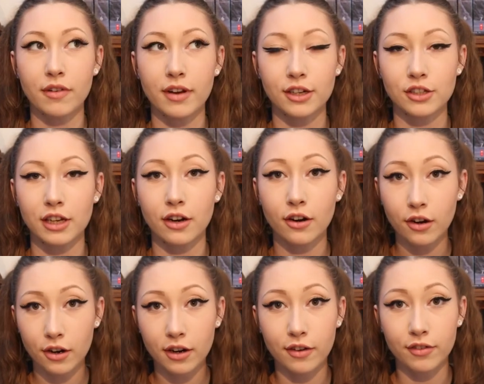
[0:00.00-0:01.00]
we've actually
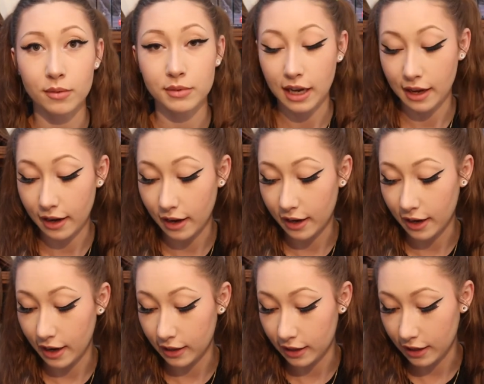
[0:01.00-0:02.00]
heard of from Diagon
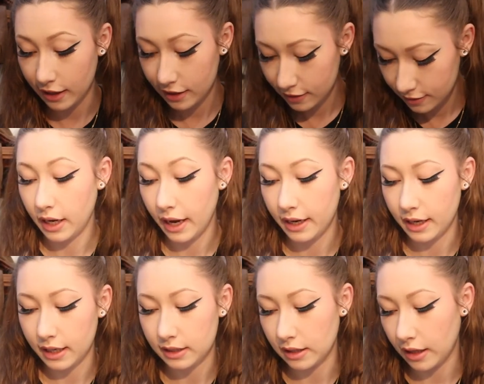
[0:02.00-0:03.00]
Alley. And
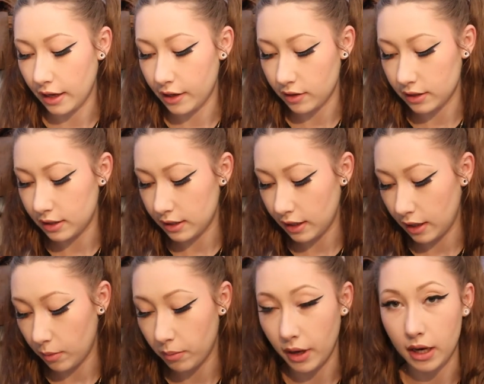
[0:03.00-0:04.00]
next to that you can
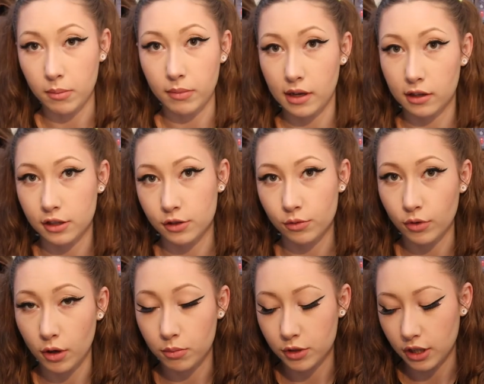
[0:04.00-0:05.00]
see Madame Malkin's
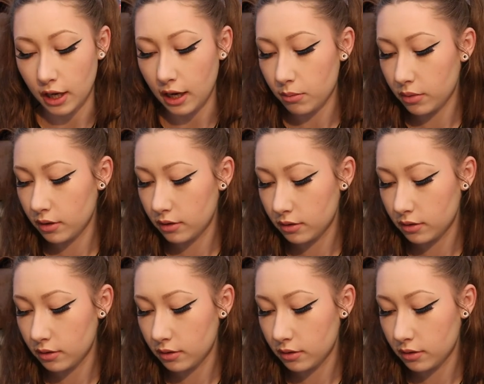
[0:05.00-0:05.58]
Rope shop.